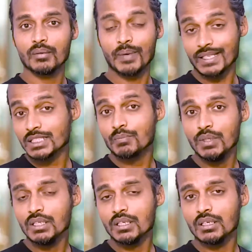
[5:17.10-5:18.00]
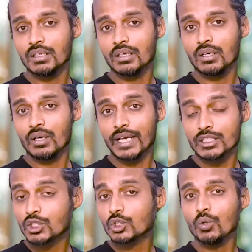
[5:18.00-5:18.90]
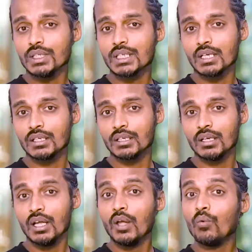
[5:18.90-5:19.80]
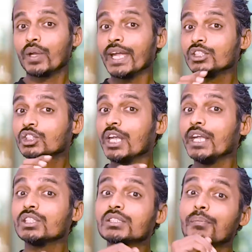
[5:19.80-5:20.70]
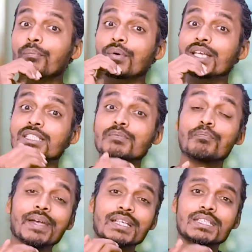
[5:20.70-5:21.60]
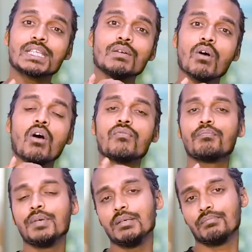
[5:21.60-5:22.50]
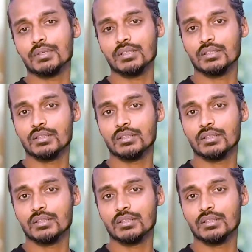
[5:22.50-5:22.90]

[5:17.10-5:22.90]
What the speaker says: But as a speaker, as a storyteller, you can change perspective of people.